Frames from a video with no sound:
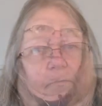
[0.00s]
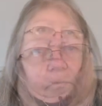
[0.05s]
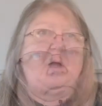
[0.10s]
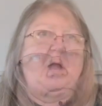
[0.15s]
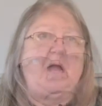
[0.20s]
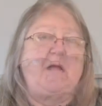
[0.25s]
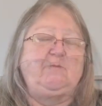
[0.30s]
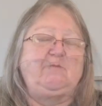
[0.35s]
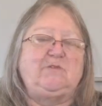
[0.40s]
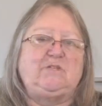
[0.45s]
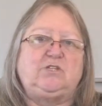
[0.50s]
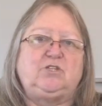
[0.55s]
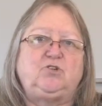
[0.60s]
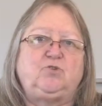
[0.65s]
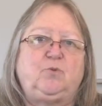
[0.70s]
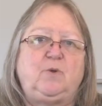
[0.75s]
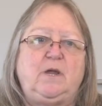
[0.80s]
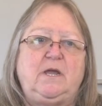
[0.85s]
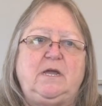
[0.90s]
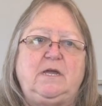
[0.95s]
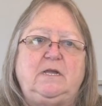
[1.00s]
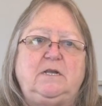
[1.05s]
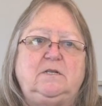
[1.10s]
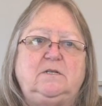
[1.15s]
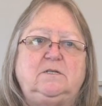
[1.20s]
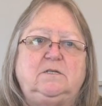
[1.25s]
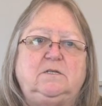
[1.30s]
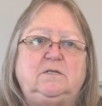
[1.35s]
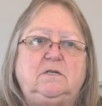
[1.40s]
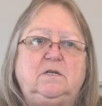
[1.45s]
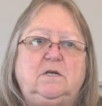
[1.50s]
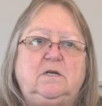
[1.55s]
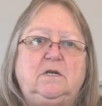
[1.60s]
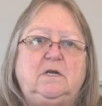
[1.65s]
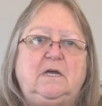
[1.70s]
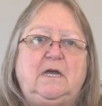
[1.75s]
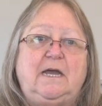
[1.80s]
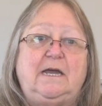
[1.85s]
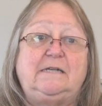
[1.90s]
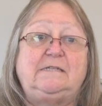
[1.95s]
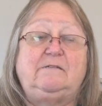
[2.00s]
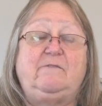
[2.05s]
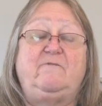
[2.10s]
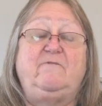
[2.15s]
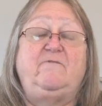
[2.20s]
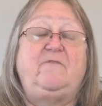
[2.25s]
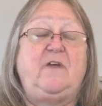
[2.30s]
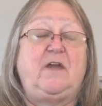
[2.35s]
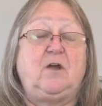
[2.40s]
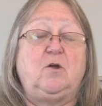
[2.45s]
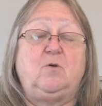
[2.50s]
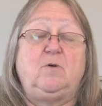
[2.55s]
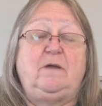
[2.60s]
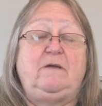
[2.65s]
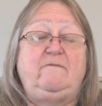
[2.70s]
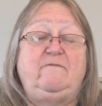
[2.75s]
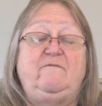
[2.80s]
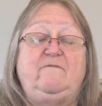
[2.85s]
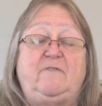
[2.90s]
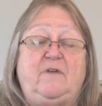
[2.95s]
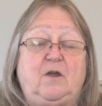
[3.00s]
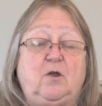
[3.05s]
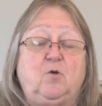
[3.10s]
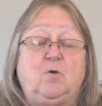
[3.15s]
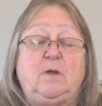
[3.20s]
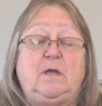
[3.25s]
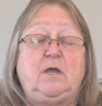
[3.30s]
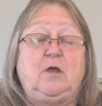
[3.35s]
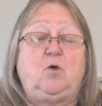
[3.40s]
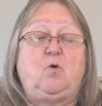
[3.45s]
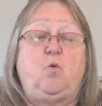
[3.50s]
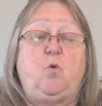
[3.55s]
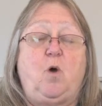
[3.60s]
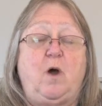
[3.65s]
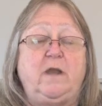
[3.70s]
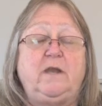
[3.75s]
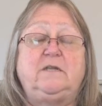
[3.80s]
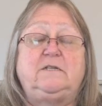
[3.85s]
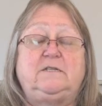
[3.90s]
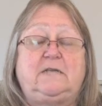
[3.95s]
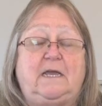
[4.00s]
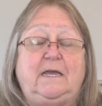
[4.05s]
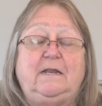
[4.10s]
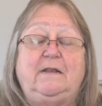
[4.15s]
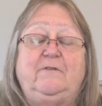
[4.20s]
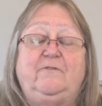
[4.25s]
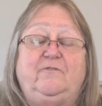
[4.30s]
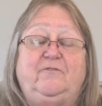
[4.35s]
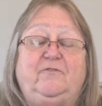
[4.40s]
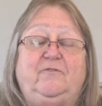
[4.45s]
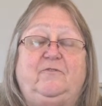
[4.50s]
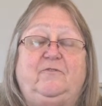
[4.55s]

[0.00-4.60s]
I was trained as a very, very quantitative